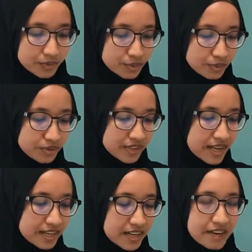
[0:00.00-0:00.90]
to
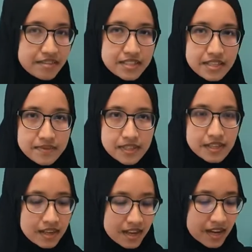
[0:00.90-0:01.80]
sender and
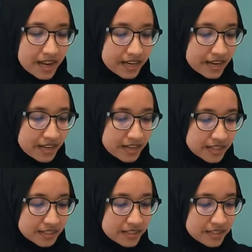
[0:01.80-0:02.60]
receiver and act as